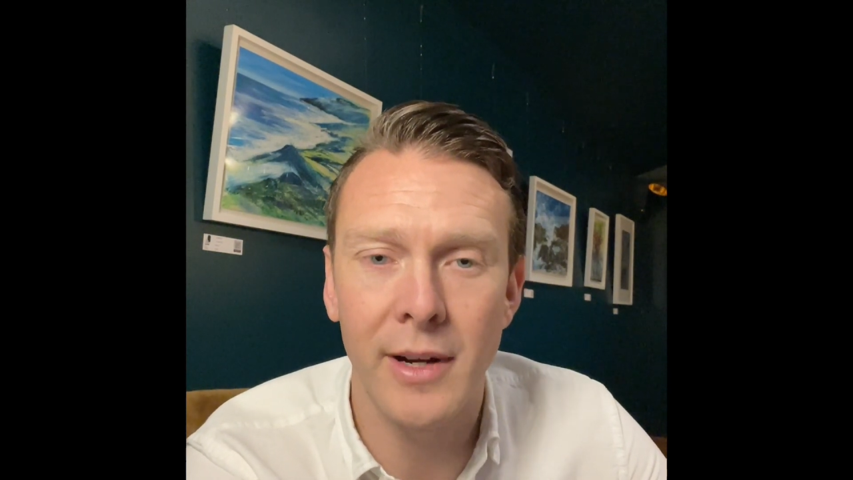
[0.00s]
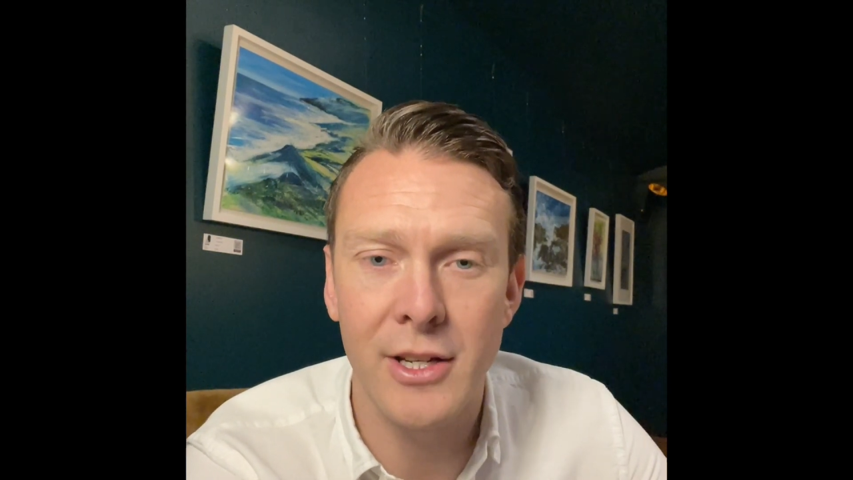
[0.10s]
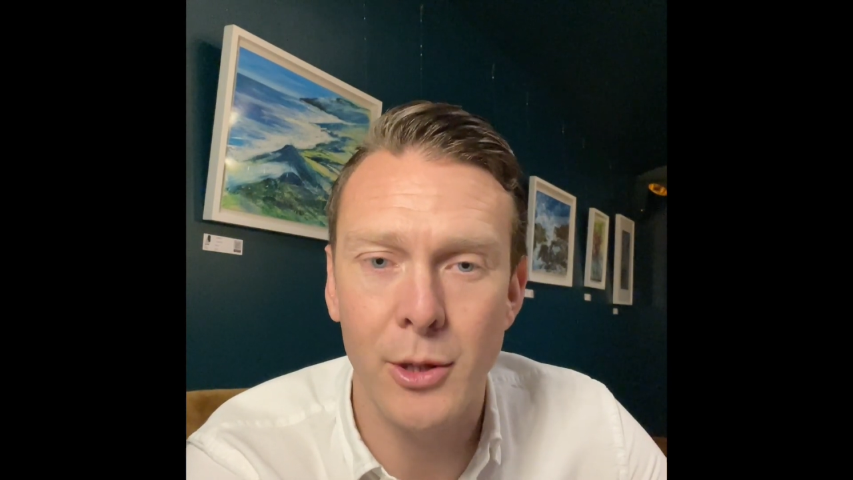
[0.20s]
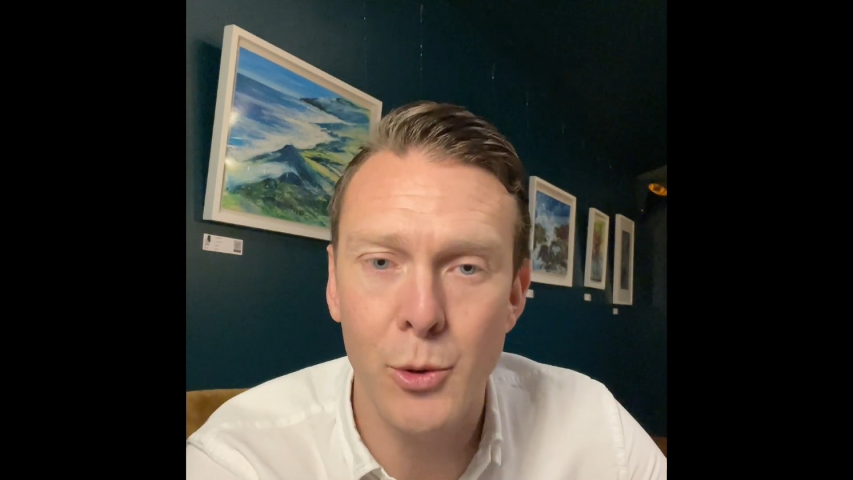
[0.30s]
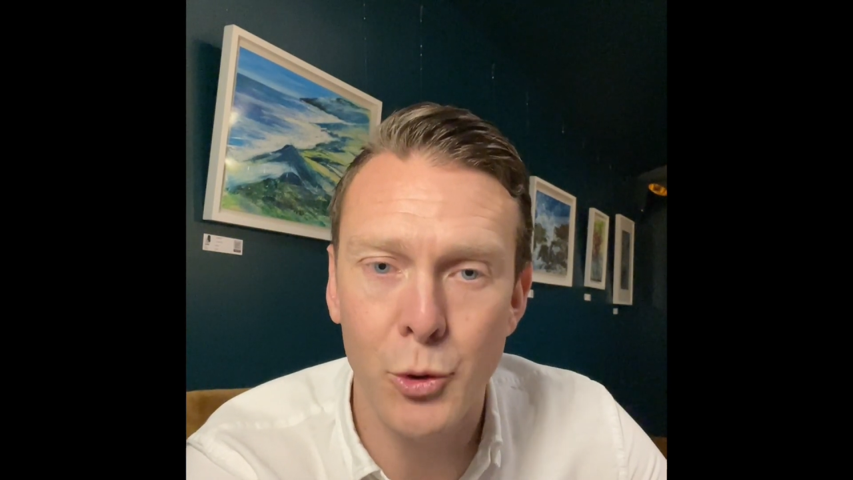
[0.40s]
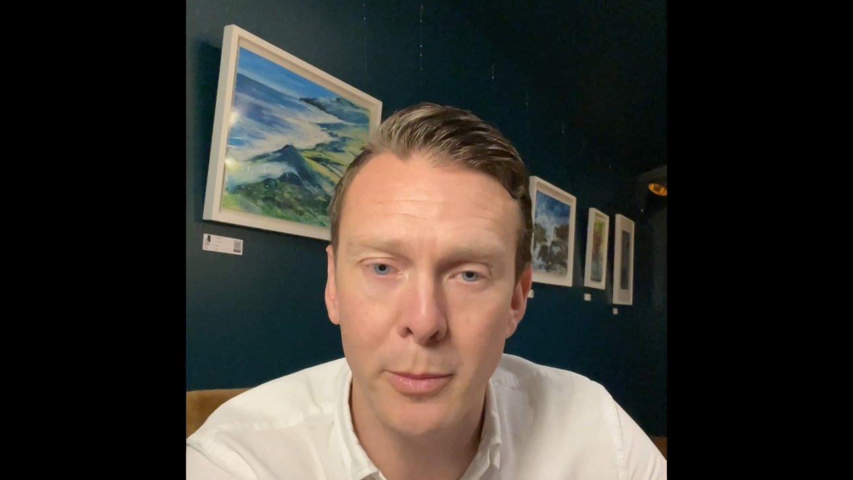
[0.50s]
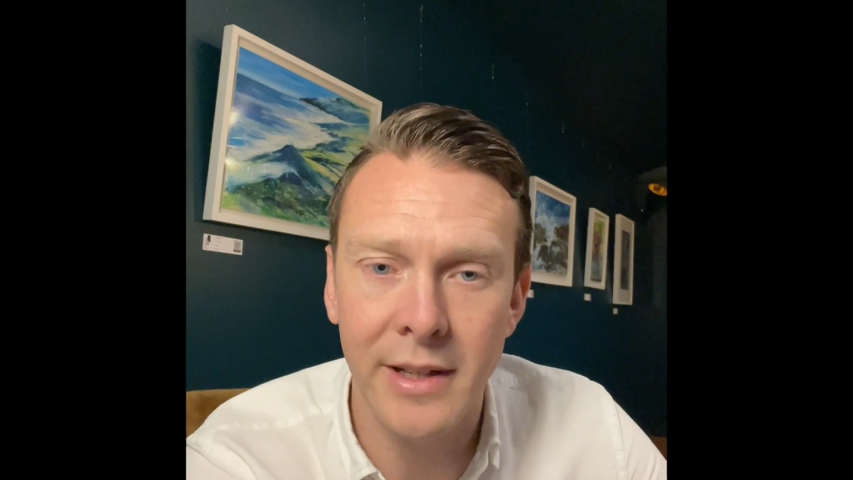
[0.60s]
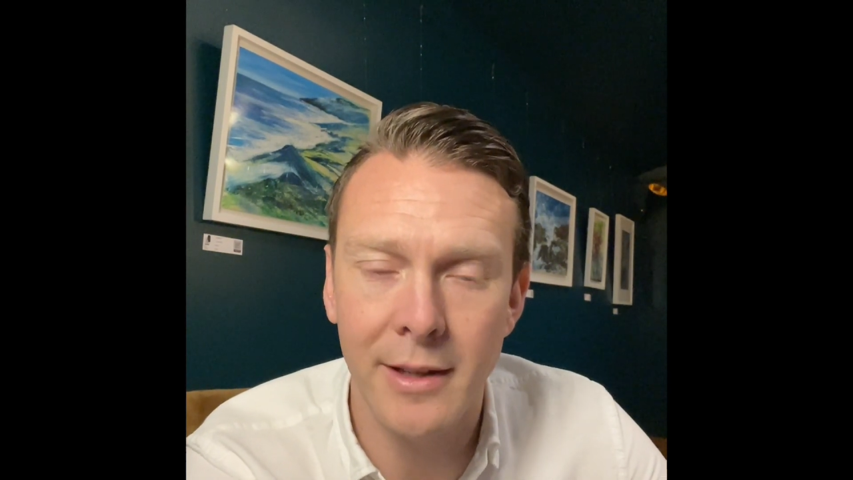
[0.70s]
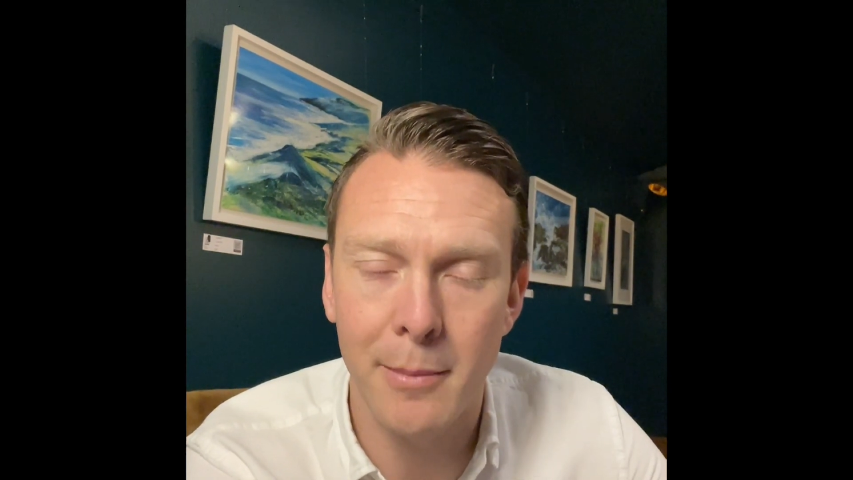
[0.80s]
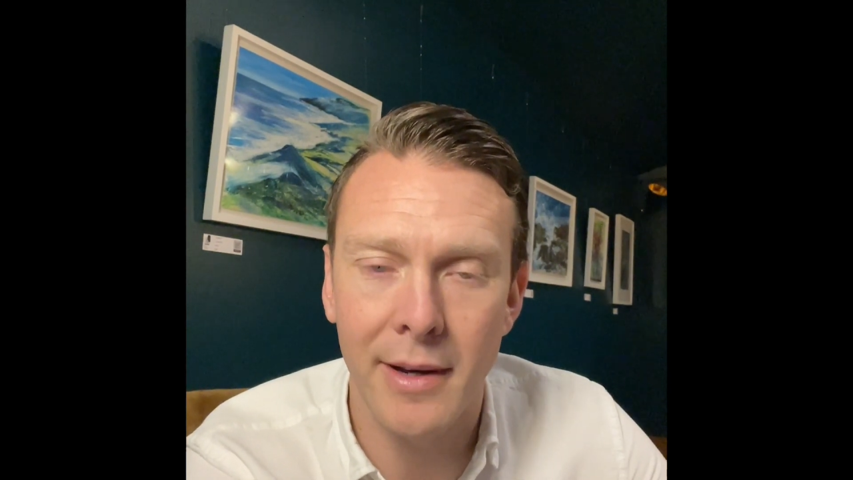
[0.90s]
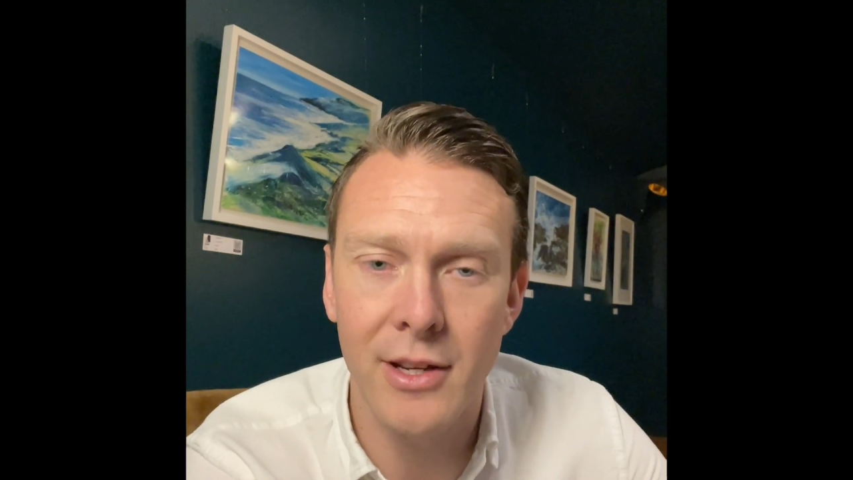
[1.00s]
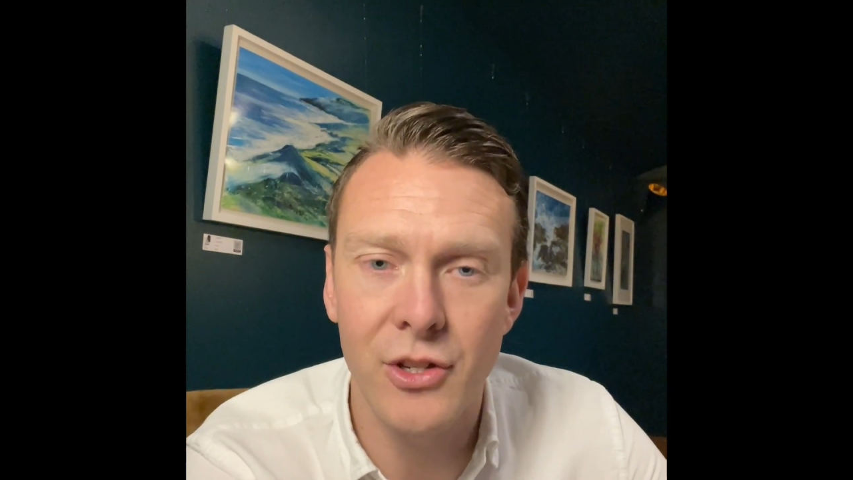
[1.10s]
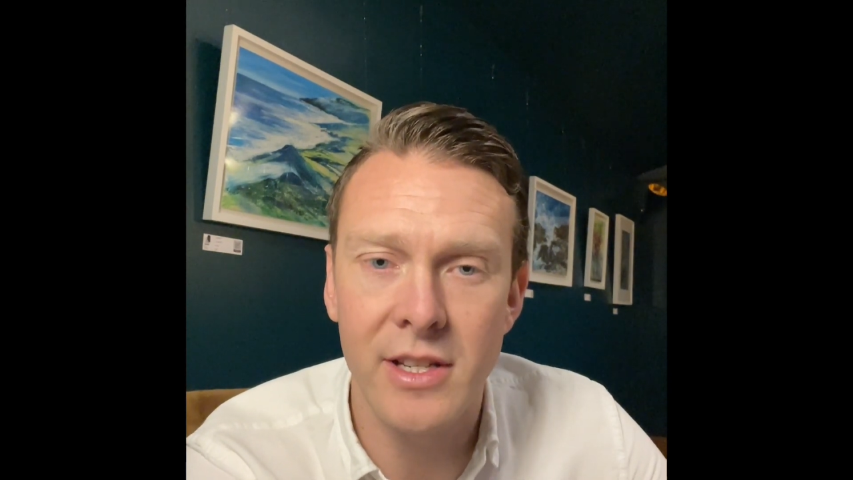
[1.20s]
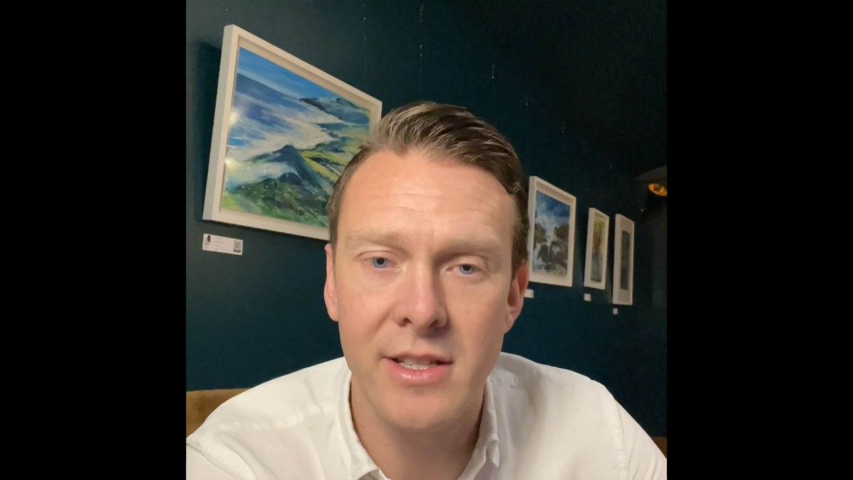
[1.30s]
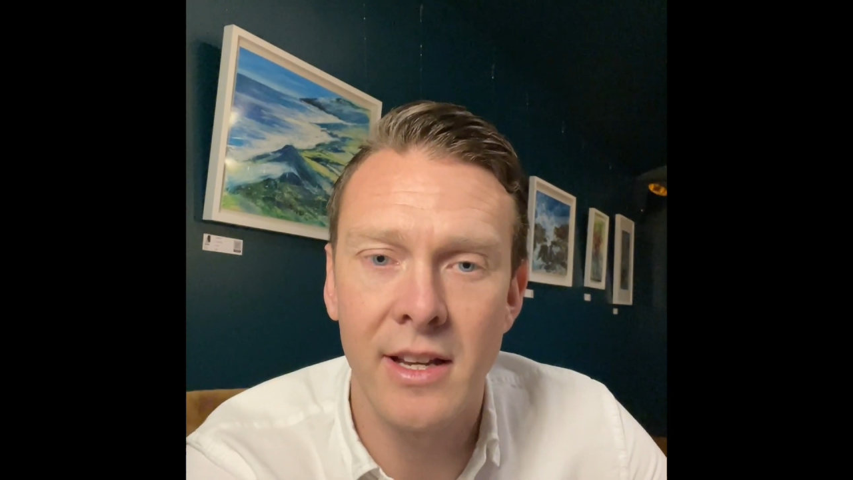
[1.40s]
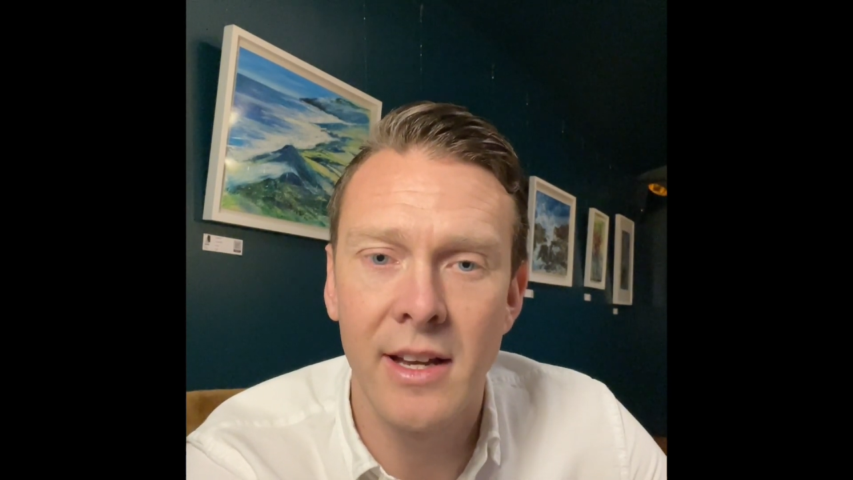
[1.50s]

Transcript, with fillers: and our social media pages.